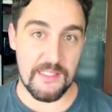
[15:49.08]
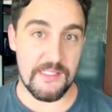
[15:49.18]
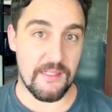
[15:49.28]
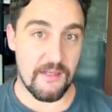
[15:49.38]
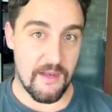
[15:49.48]

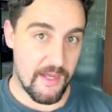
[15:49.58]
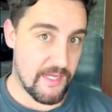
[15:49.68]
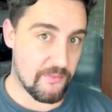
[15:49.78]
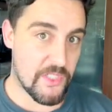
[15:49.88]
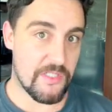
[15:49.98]

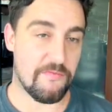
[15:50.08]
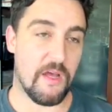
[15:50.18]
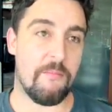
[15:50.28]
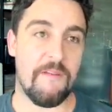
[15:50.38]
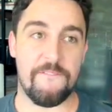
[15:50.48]
tonight, which is
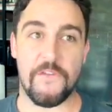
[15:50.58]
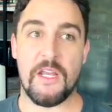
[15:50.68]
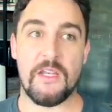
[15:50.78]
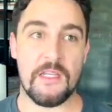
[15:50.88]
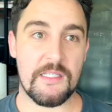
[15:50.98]
fun. My
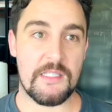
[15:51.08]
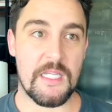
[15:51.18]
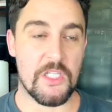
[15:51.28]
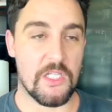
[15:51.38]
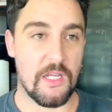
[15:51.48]
friend is
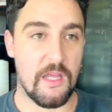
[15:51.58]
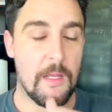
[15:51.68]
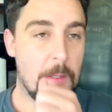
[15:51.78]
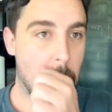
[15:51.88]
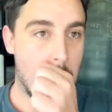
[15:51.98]
teaching it.